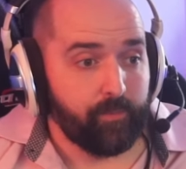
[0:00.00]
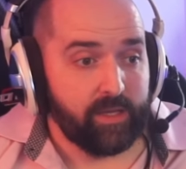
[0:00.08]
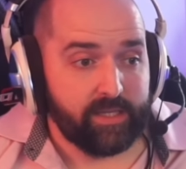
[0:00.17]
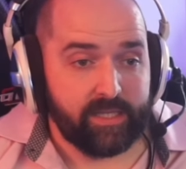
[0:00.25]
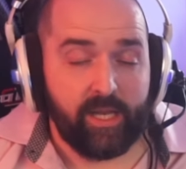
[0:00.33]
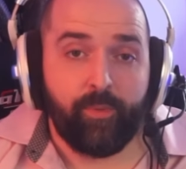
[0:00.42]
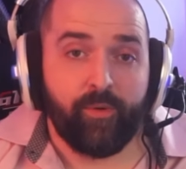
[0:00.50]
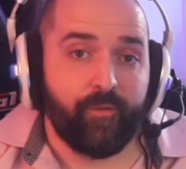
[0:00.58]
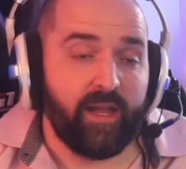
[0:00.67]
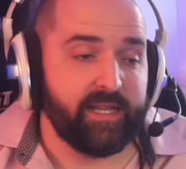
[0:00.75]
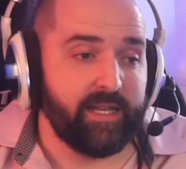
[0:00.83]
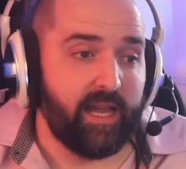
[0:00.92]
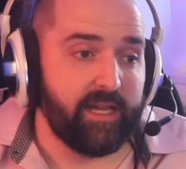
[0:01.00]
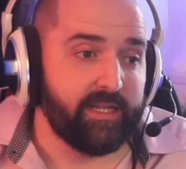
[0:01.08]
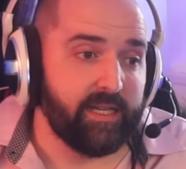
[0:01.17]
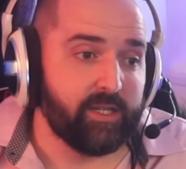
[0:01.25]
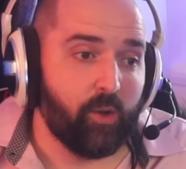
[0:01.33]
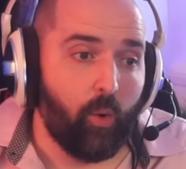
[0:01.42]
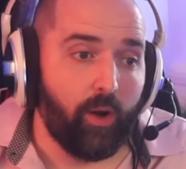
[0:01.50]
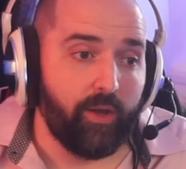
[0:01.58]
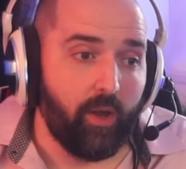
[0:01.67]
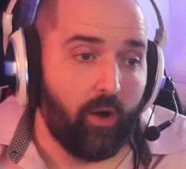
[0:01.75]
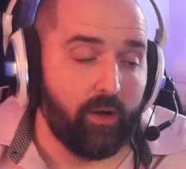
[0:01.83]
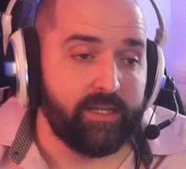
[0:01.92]
Slip effect in AC is quite
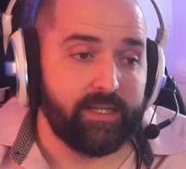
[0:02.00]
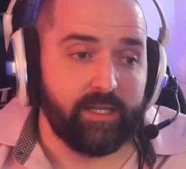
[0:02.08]
nice.